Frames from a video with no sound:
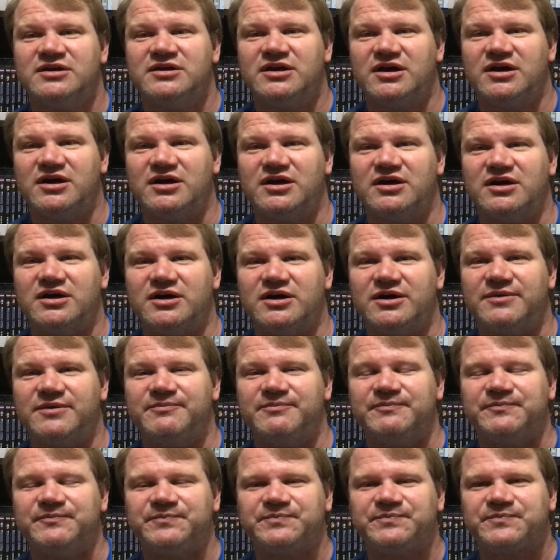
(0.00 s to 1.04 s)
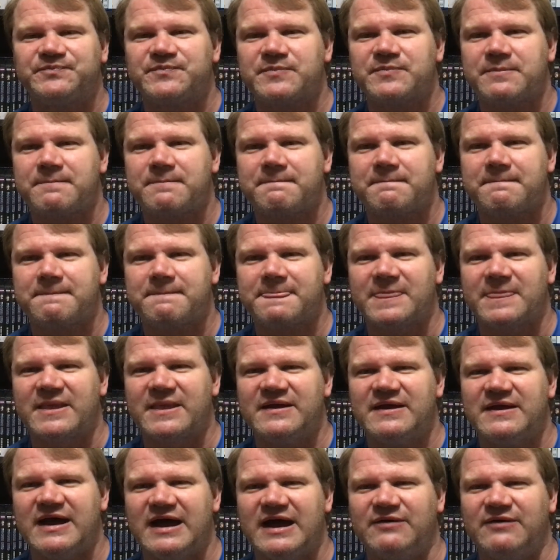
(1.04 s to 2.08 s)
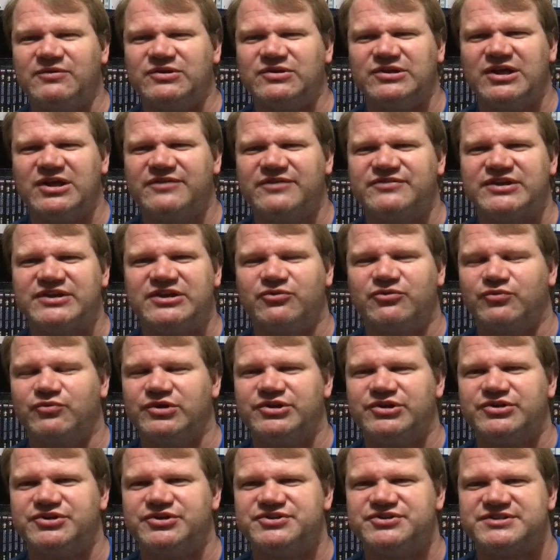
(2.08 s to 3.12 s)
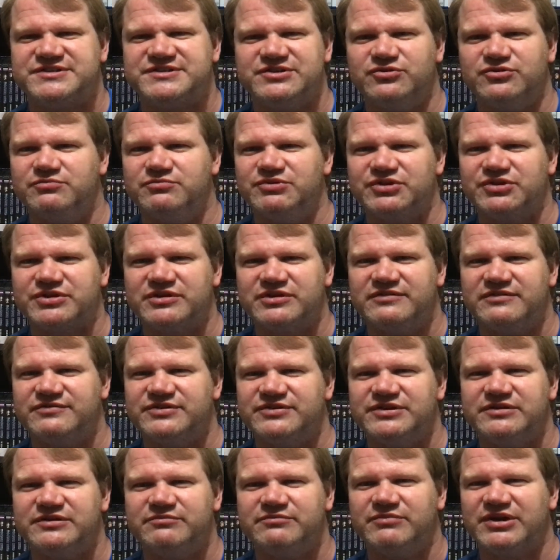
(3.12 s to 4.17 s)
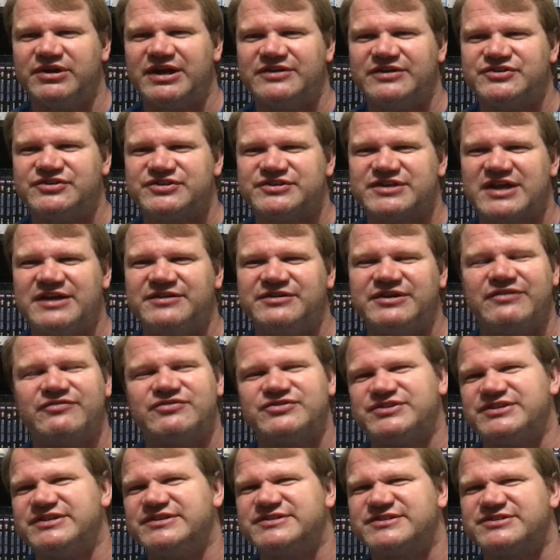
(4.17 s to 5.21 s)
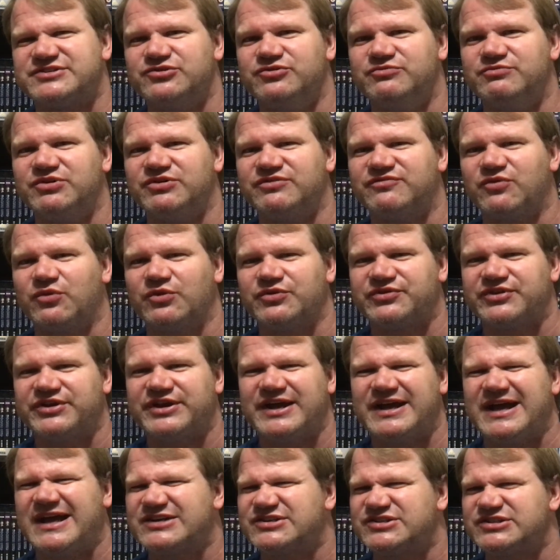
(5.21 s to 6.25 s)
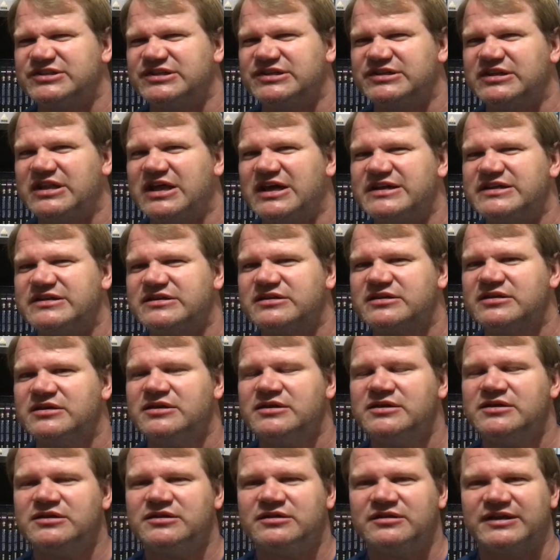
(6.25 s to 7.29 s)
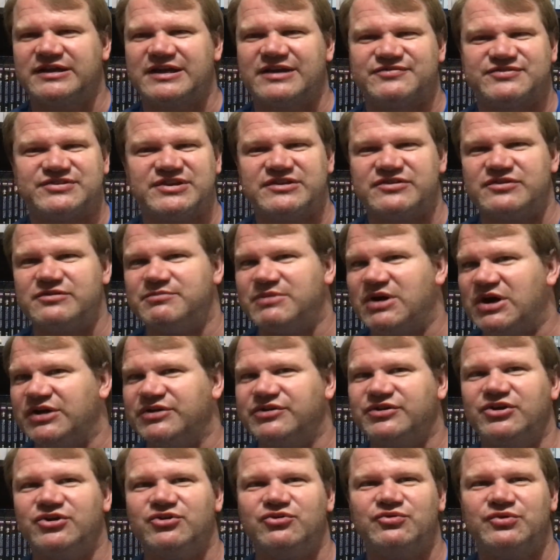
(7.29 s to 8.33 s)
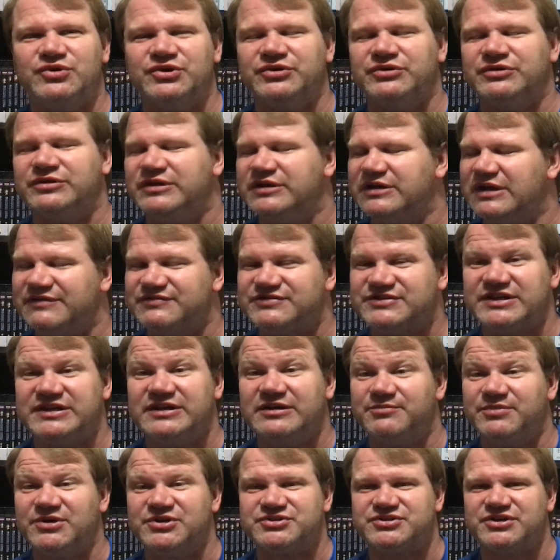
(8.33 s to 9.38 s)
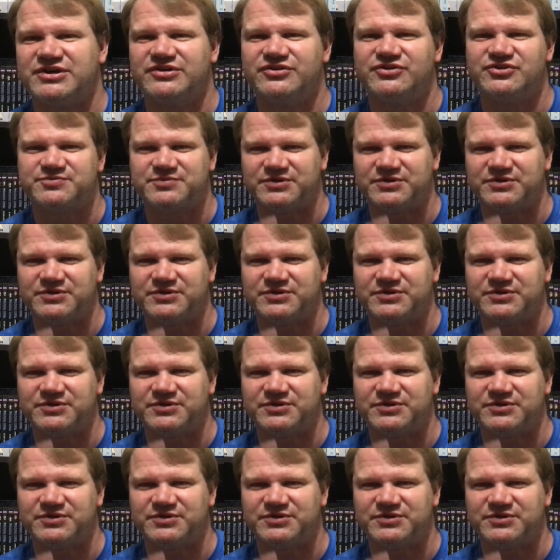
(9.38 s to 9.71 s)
I would love to get a really good steelbook of it, but I never see a steelbook for it that I actually like. Like, I've seen the Mondo one, and I've seen a bunch of others.